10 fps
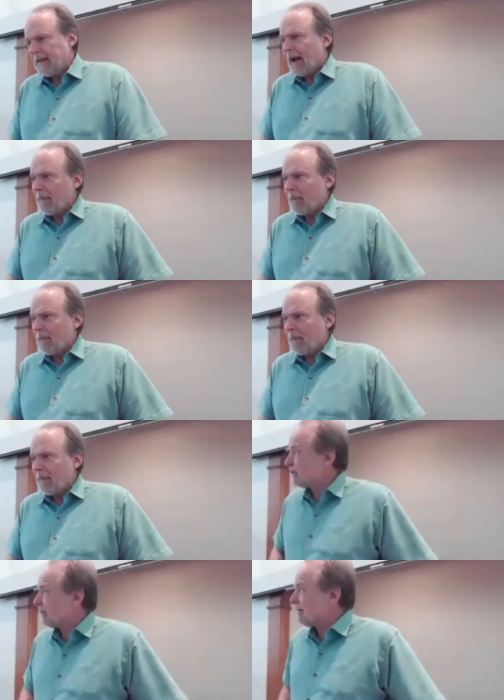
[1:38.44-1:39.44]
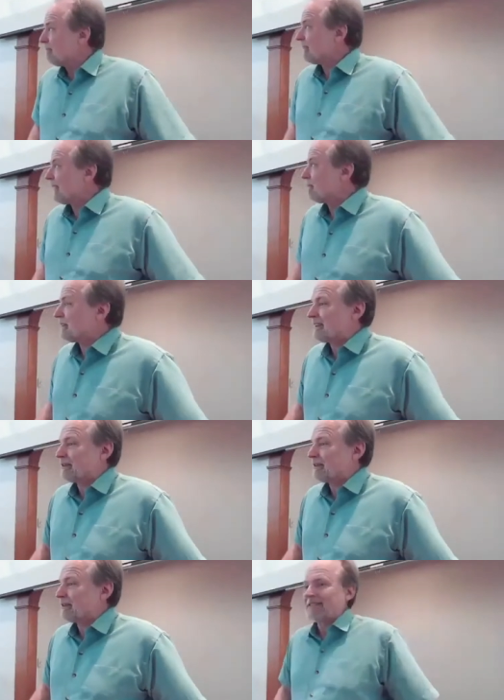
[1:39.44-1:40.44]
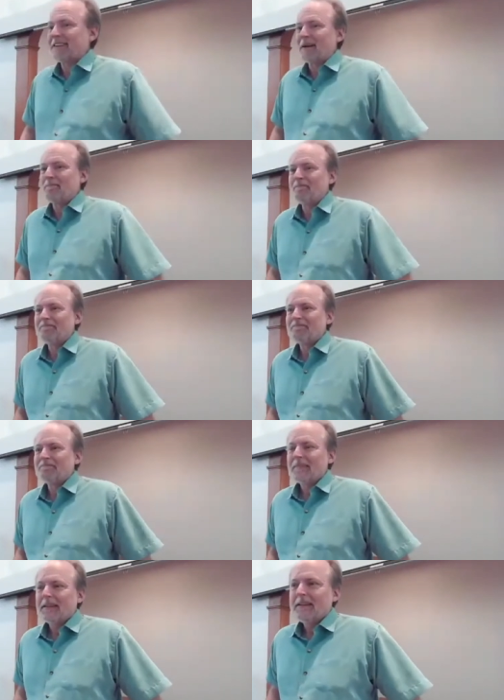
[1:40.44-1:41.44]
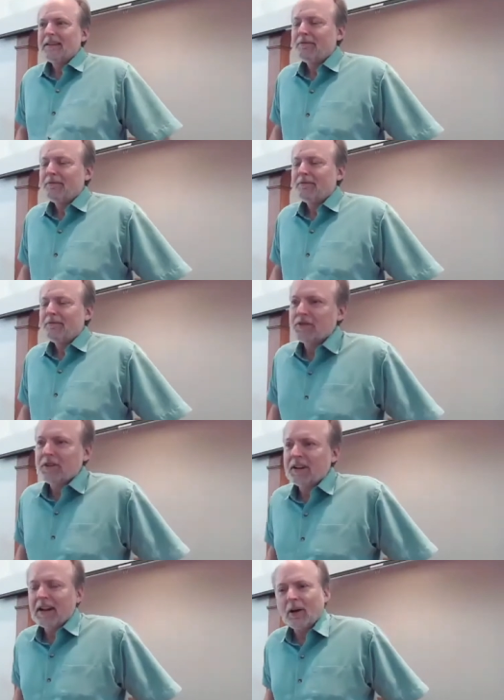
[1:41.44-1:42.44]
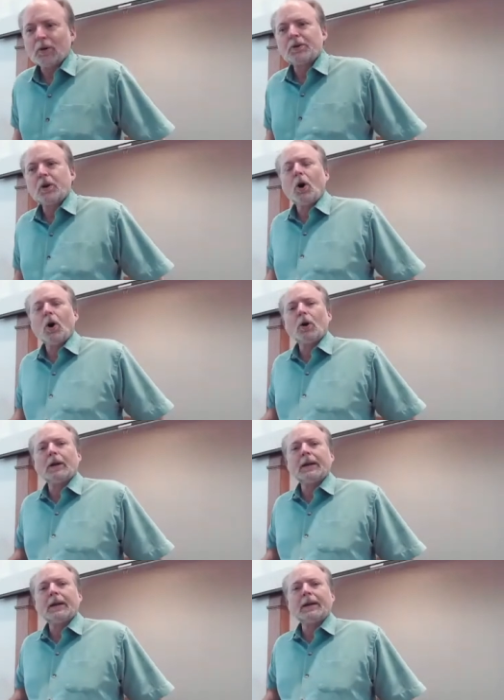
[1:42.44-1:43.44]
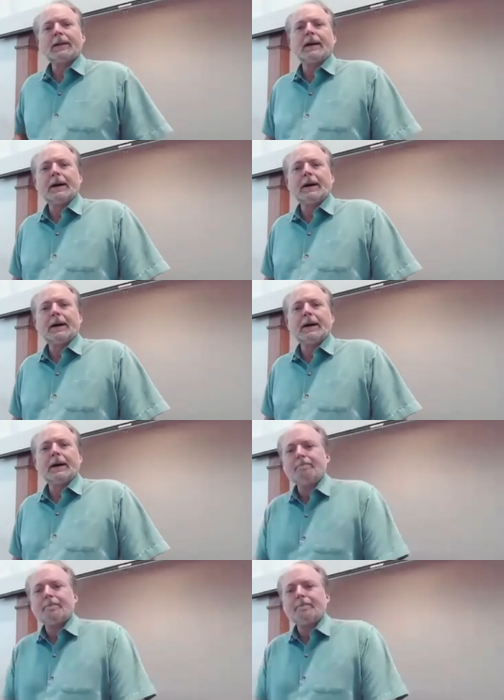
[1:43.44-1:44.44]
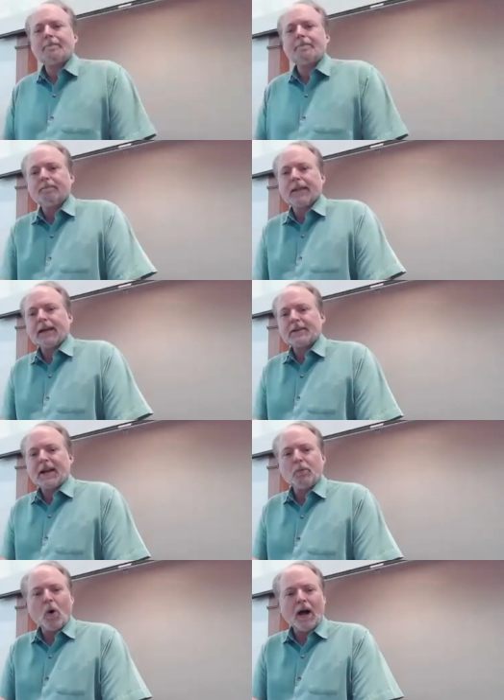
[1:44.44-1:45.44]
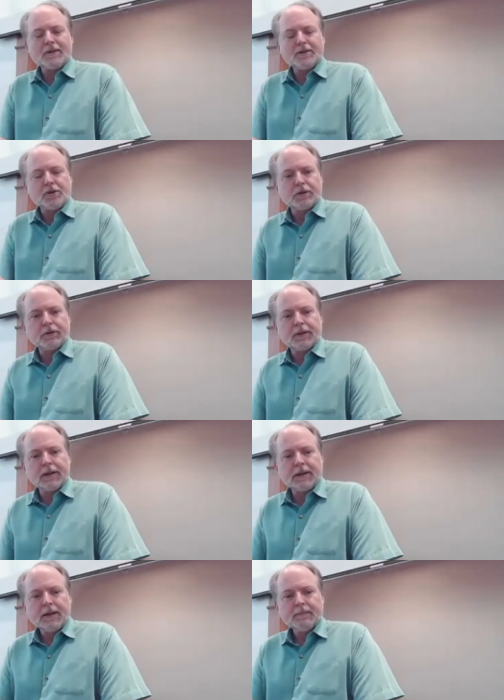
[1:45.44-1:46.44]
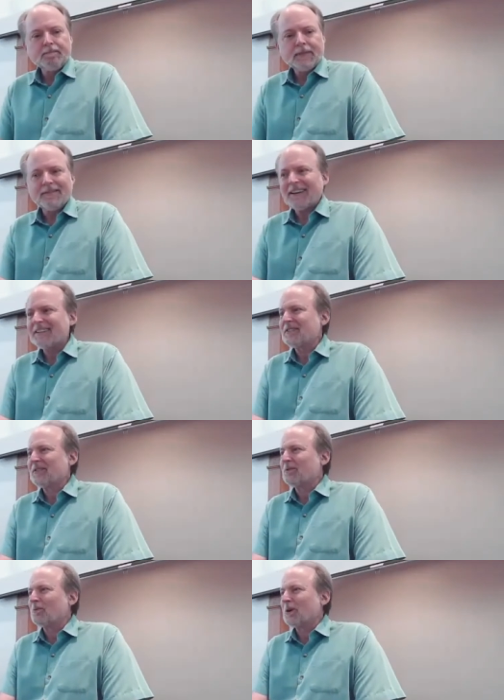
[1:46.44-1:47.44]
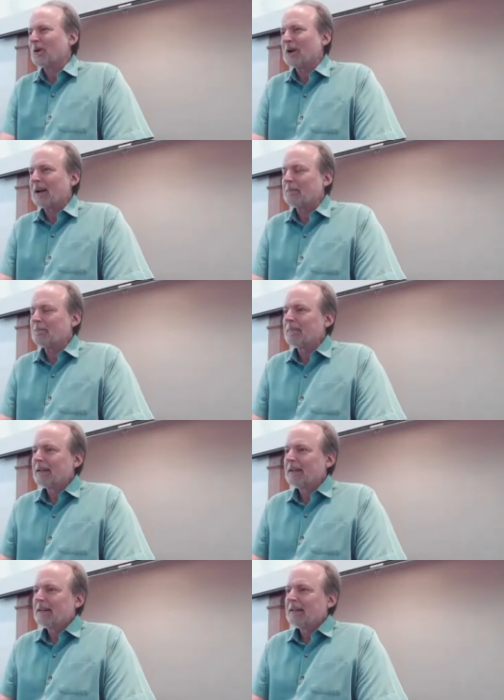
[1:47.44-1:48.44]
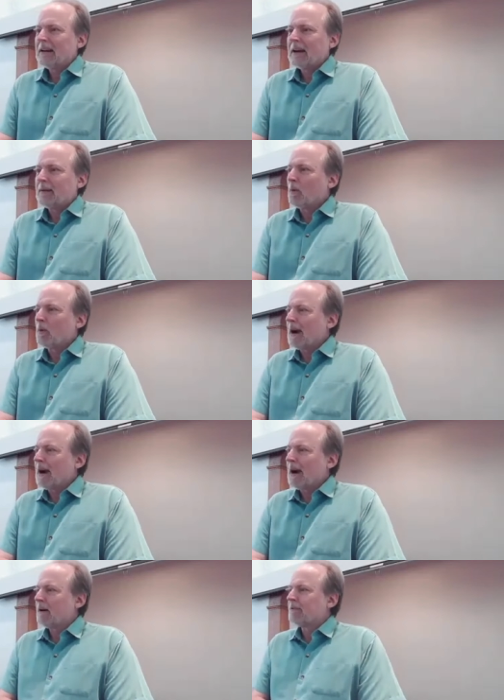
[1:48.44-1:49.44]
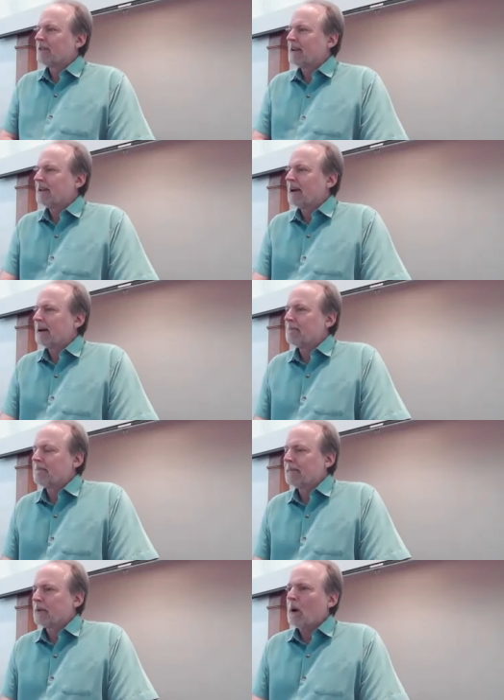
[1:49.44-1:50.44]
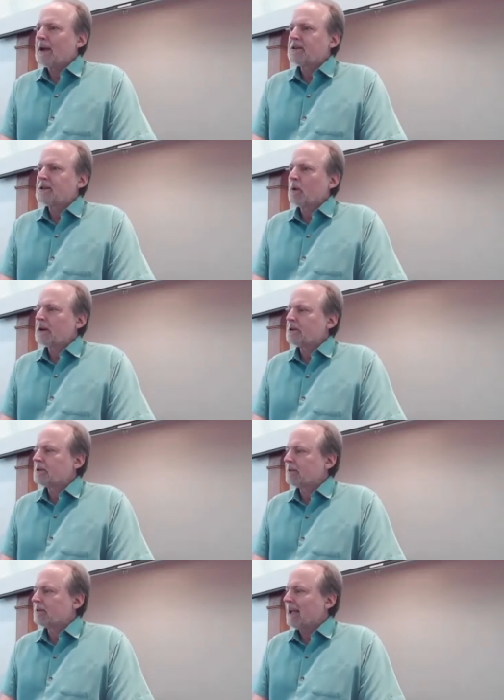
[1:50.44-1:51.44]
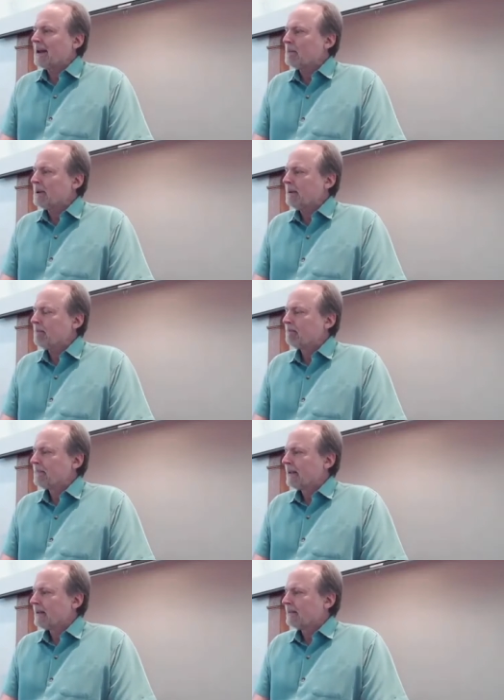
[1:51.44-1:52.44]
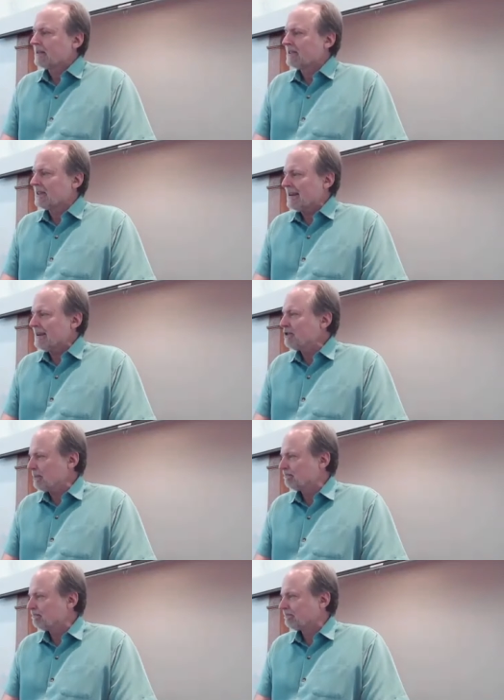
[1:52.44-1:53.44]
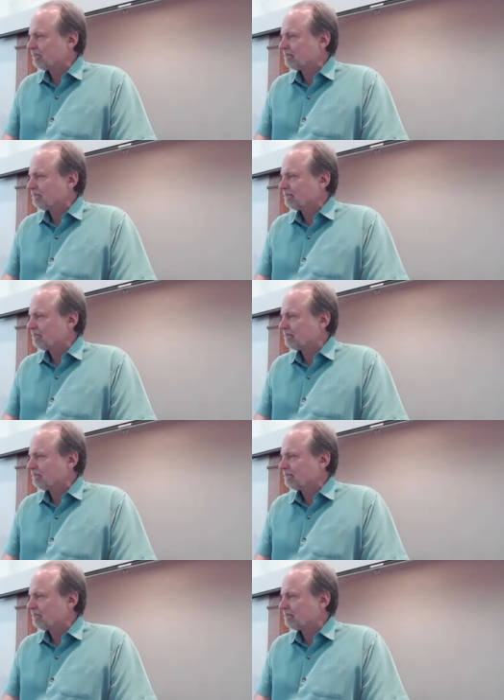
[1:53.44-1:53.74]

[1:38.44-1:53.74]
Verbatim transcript: I've been guided to a, a bit of a different uh, focus today on calling. Um, uh, as I watch the events of the world, I am I am aware of the um, the ways in which the enemy deceives